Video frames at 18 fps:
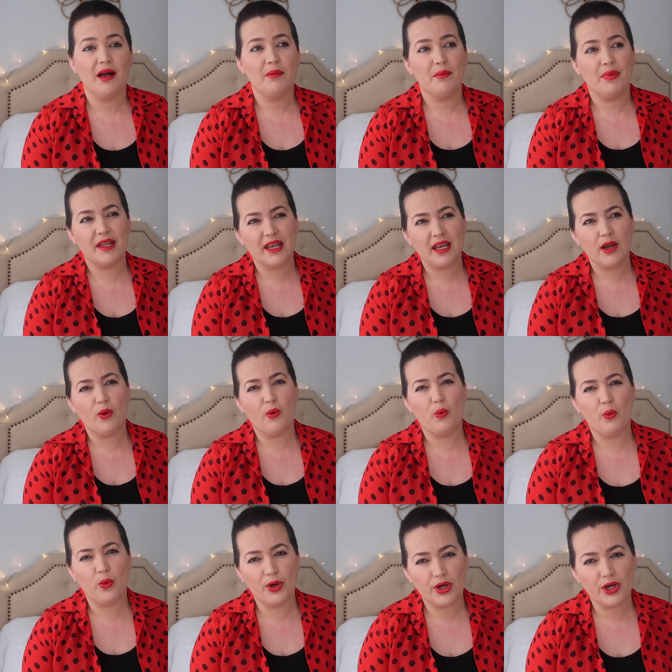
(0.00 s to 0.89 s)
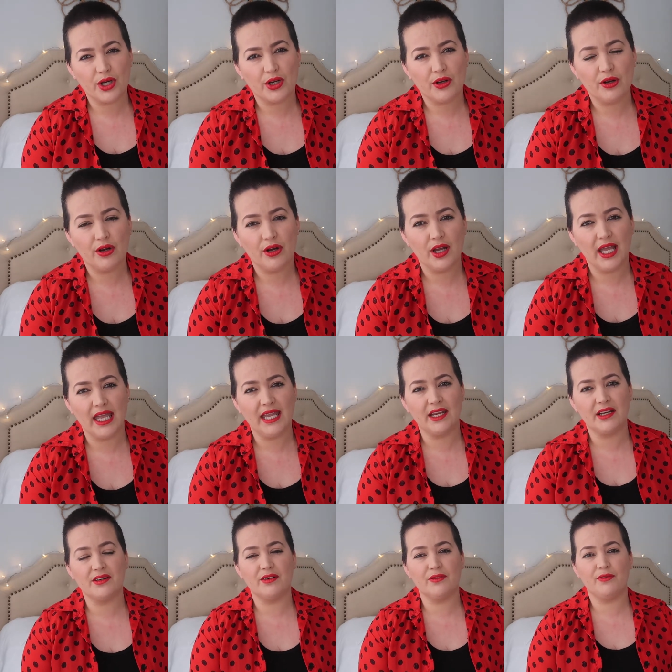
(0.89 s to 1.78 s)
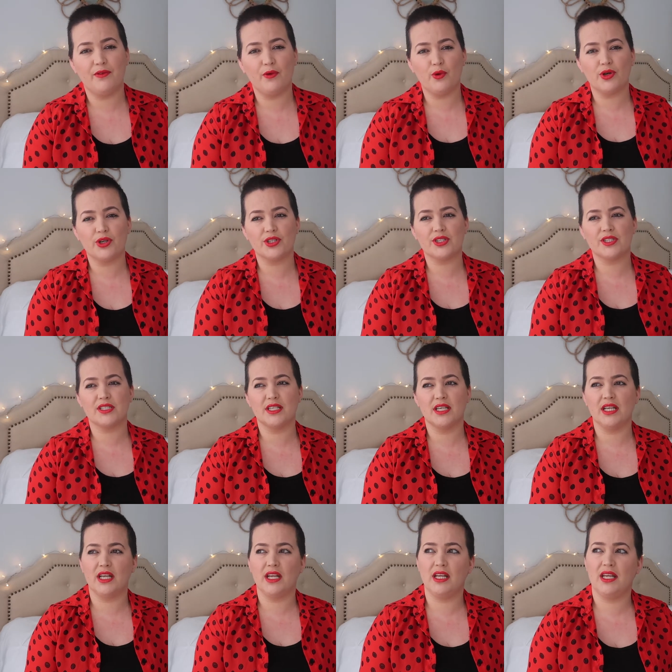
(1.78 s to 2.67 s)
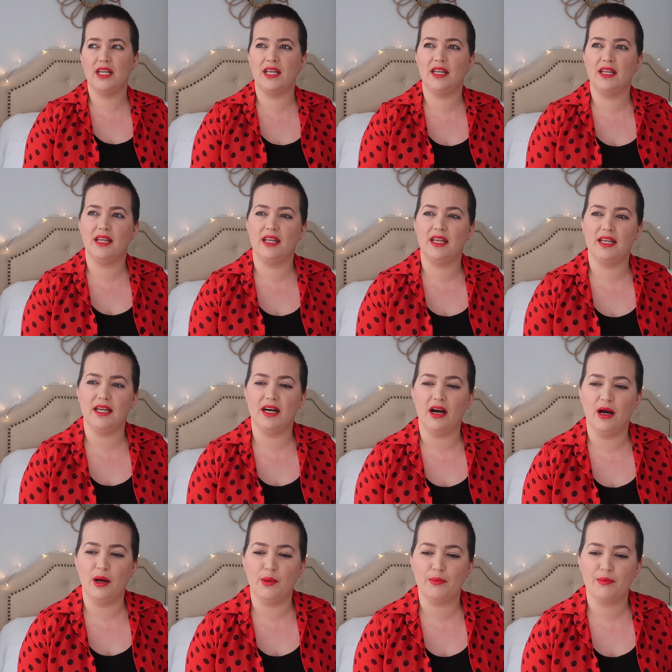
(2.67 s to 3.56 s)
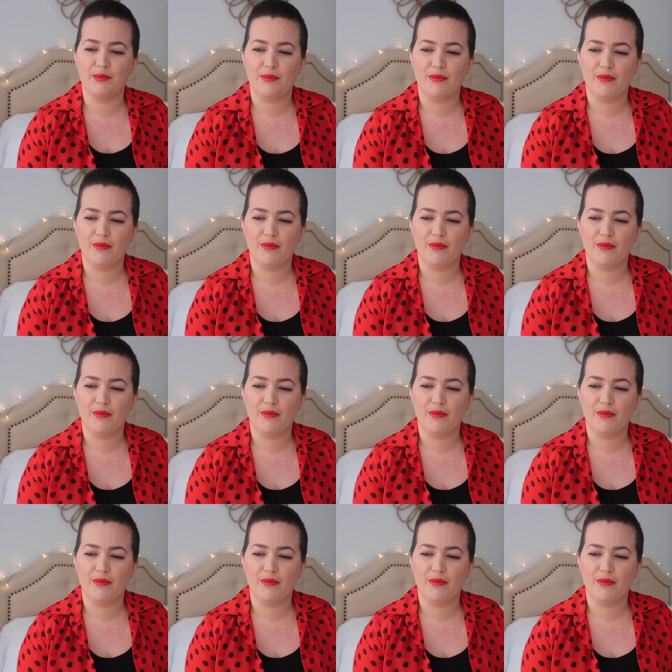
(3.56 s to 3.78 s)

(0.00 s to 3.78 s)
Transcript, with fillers: But in a work air force, in in in uh,